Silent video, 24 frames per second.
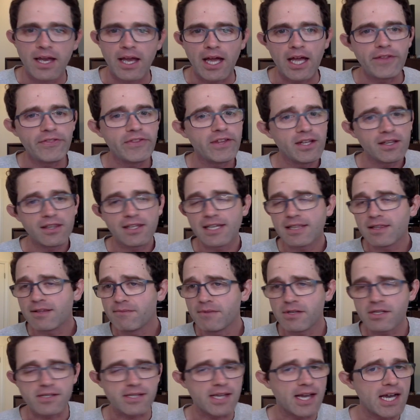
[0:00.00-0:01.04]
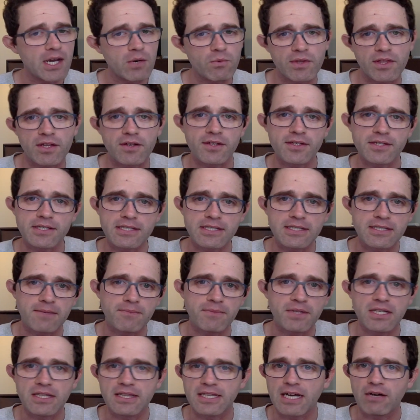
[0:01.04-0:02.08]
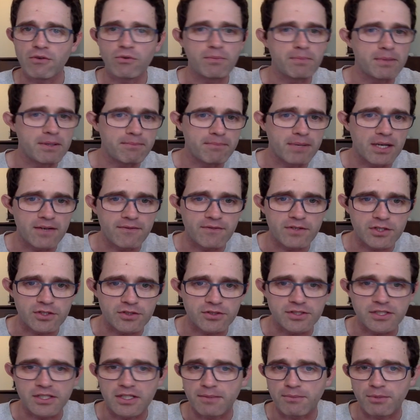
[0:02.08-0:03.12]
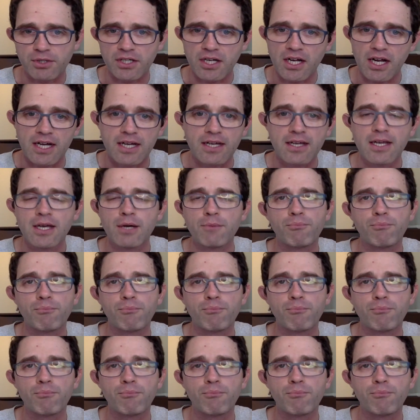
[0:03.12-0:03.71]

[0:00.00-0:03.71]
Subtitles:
and then let them decide whether this is something that would be beneficial to them or not.